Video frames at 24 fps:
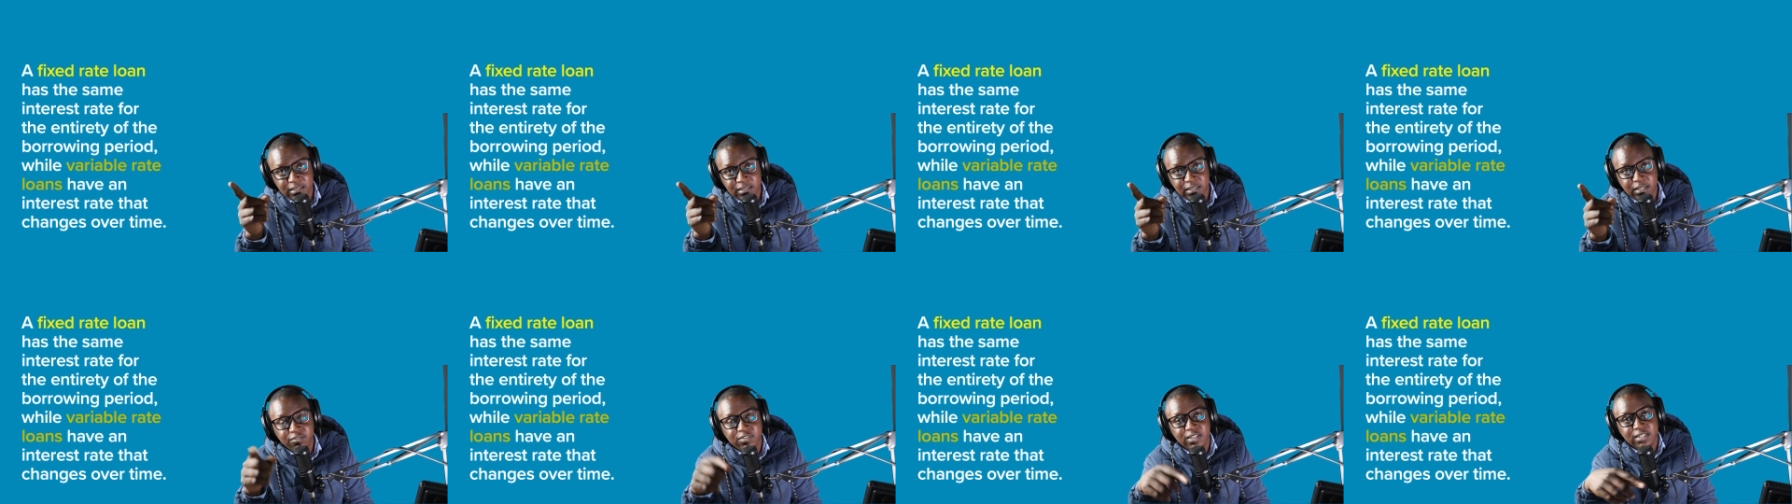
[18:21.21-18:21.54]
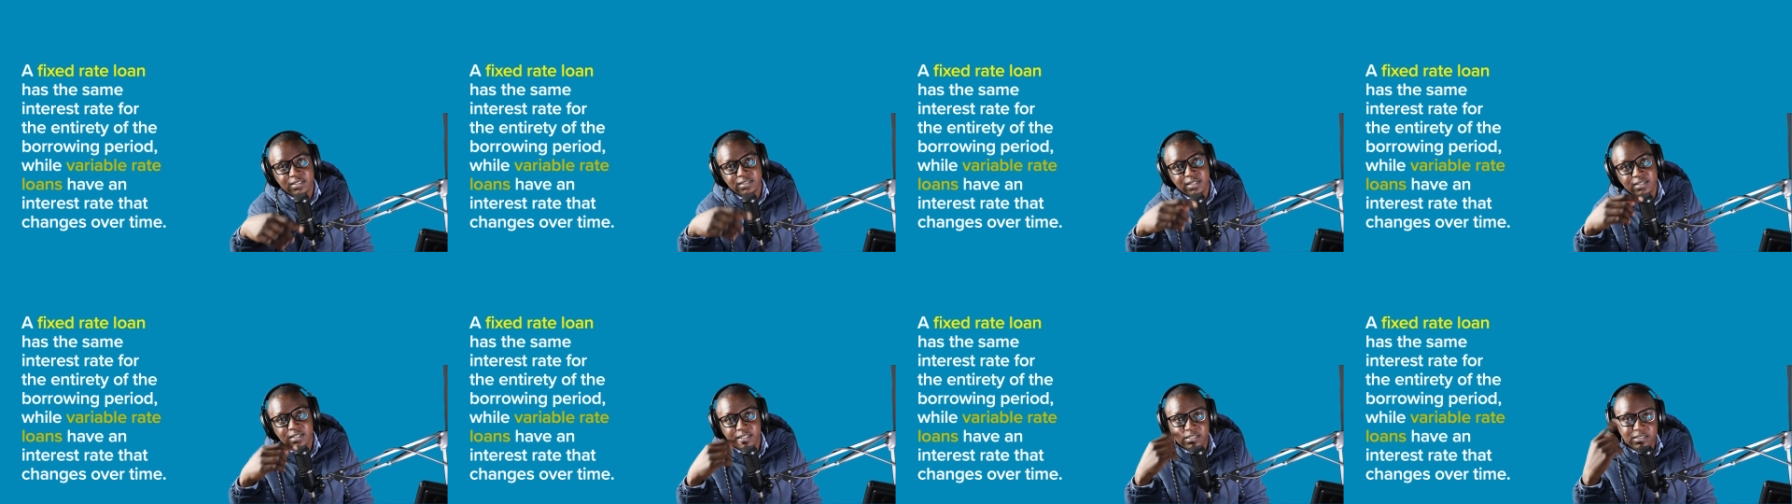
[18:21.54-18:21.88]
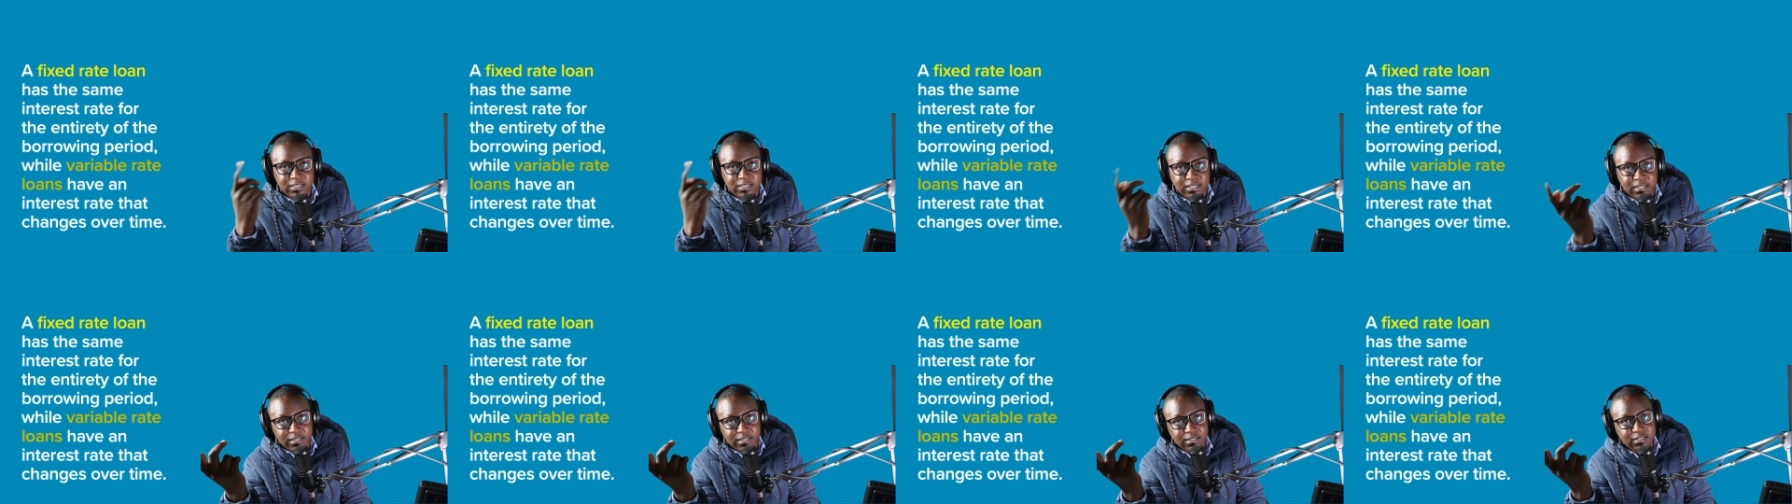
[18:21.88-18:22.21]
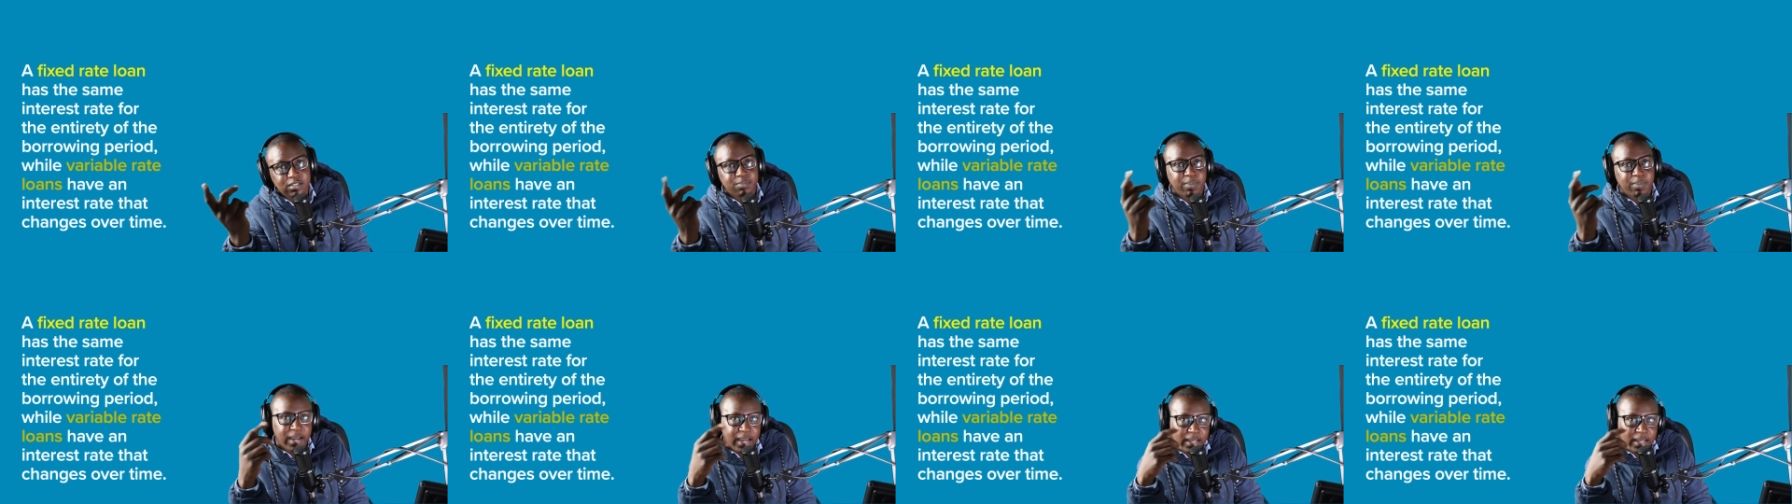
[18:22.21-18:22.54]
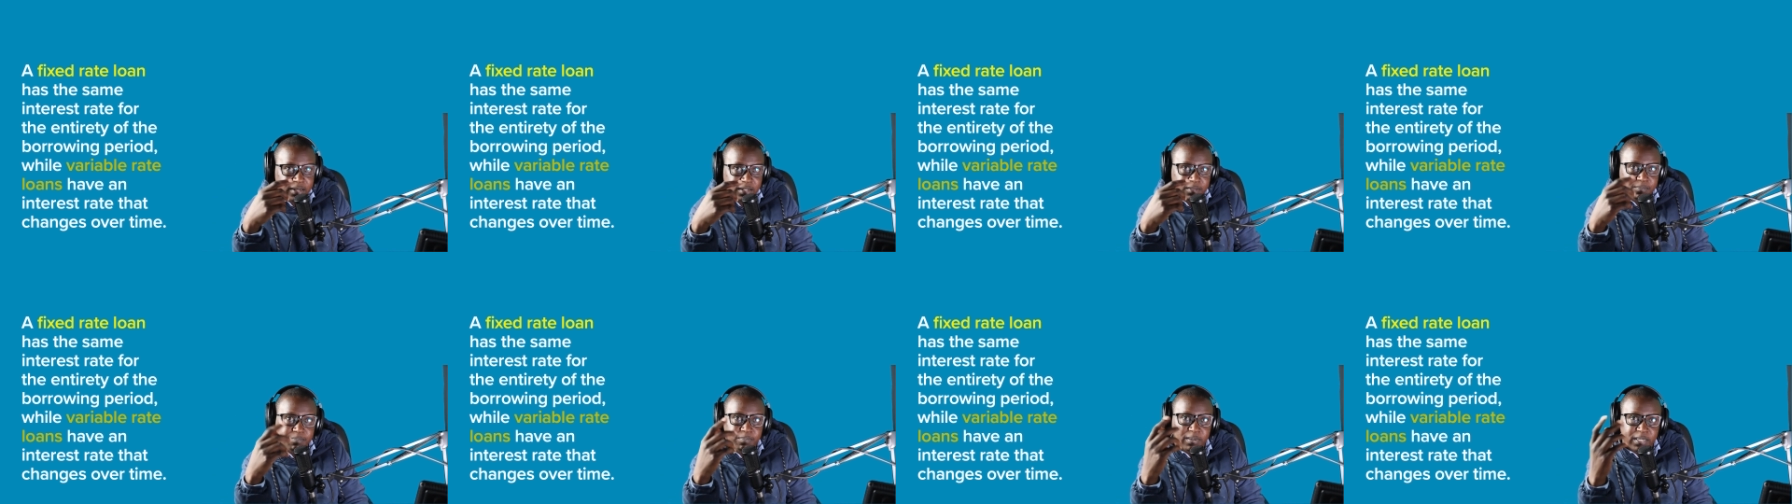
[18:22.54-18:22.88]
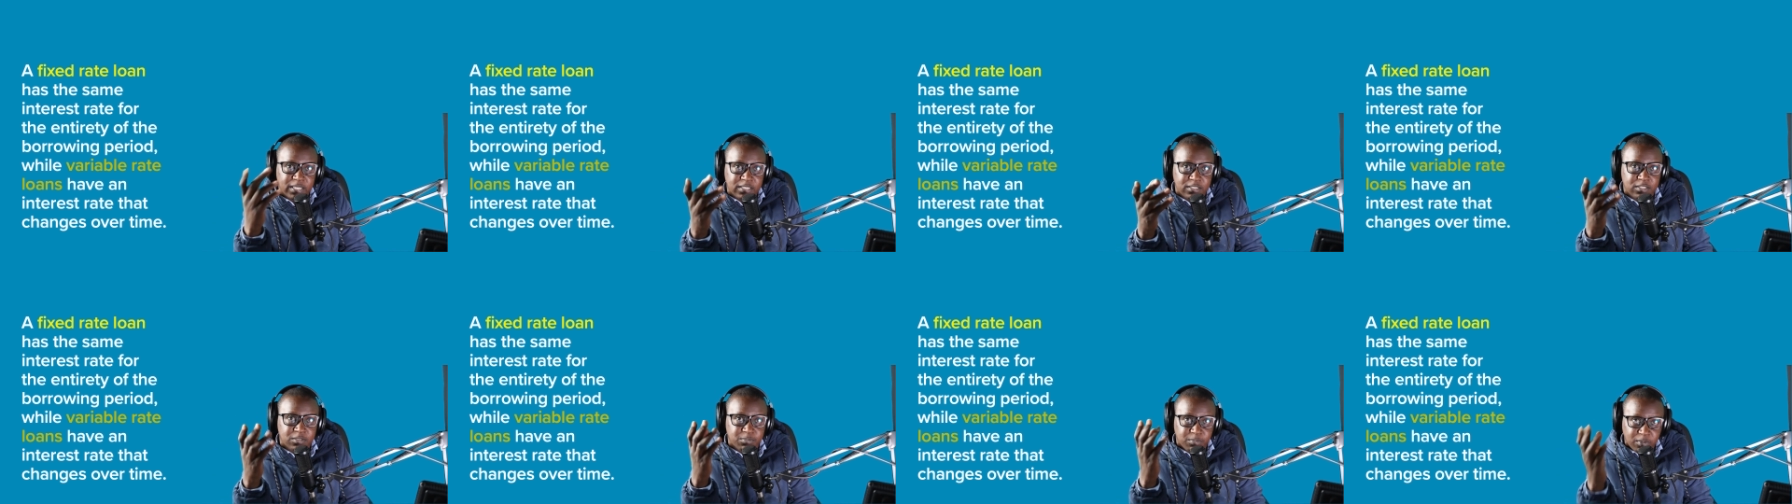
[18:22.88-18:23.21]
If they say they decrease it by 100
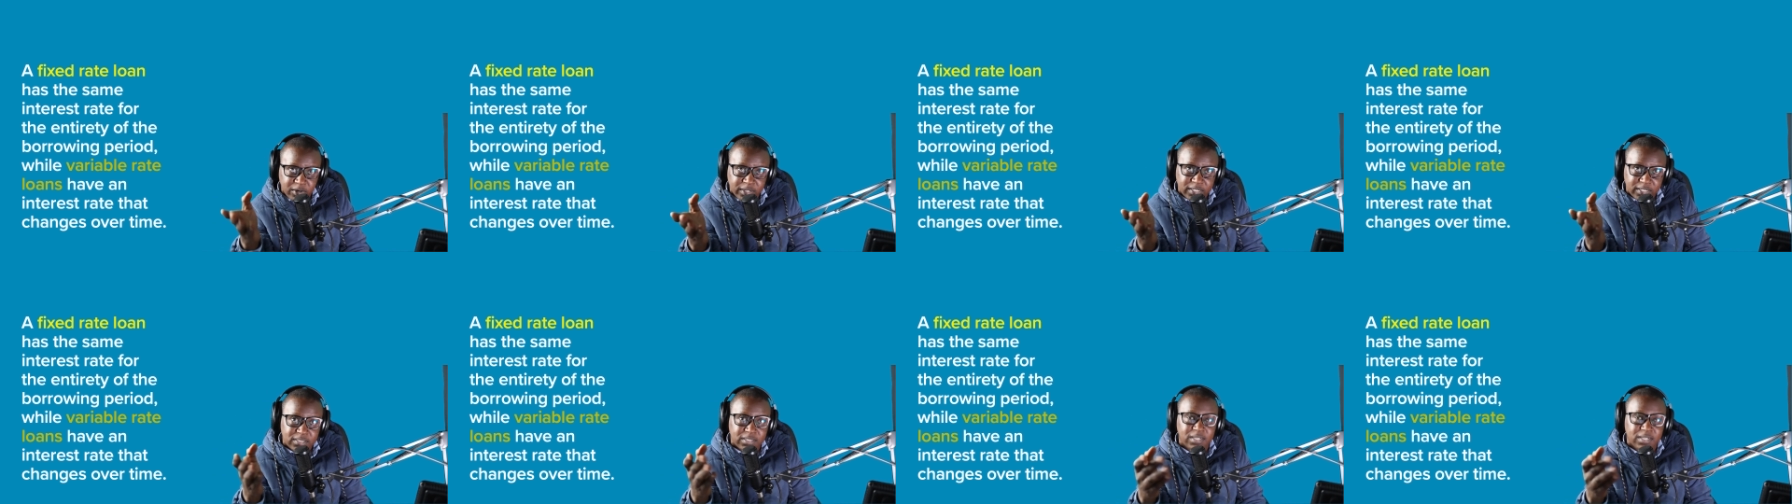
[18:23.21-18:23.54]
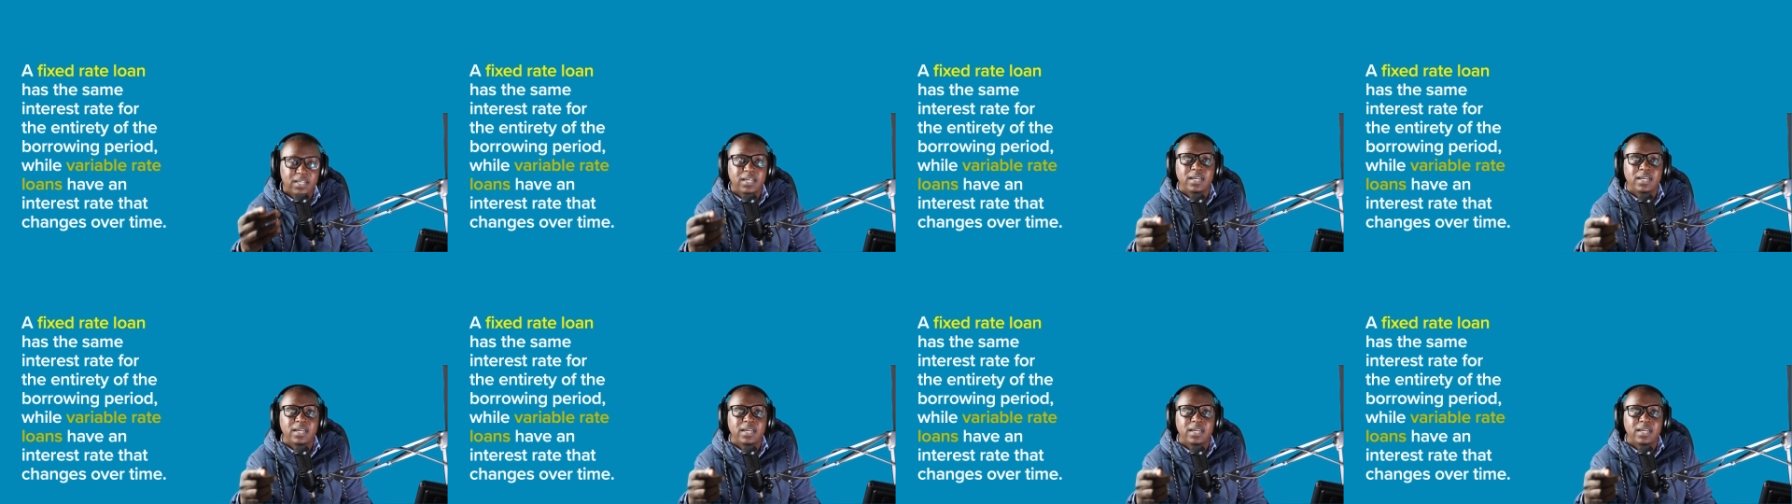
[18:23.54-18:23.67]
basis point,